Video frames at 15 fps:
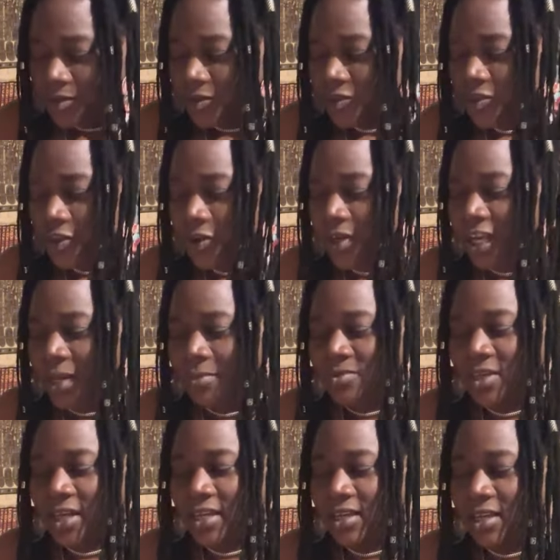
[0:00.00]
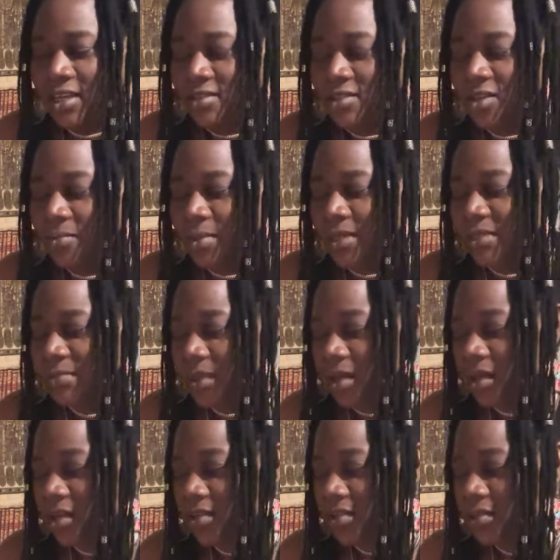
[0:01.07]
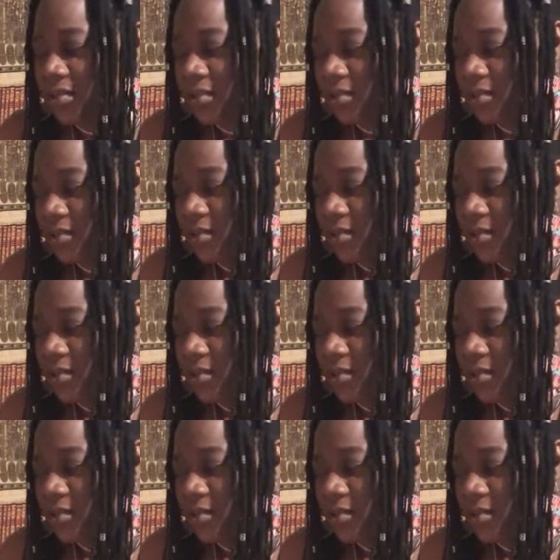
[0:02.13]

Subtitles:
So you keep seeing these numbers because